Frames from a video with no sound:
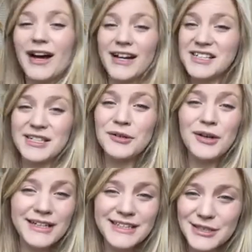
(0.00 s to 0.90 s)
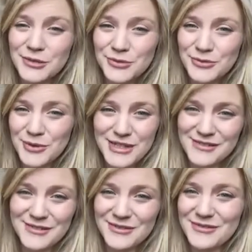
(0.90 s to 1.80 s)
I still I still
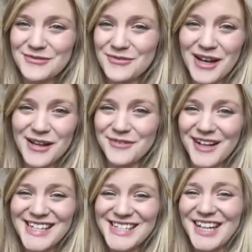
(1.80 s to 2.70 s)
wasn't really finished.